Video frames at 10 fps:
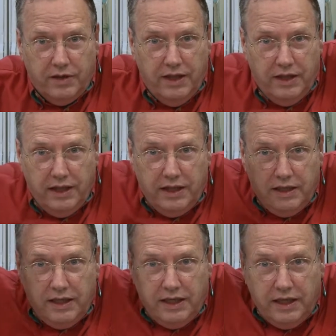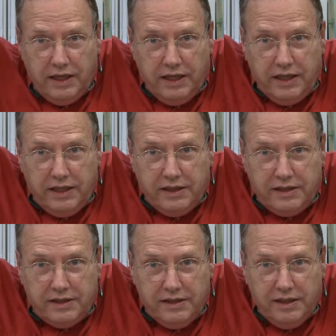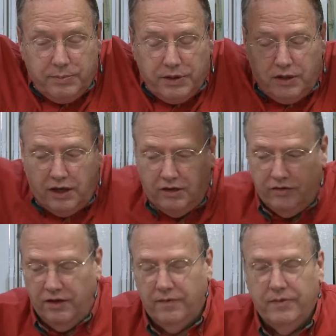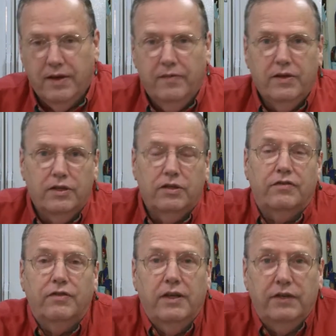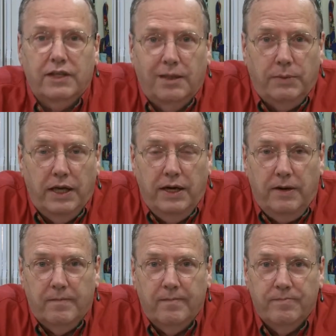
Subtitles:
and then snip it off. It took forever to cut my hair.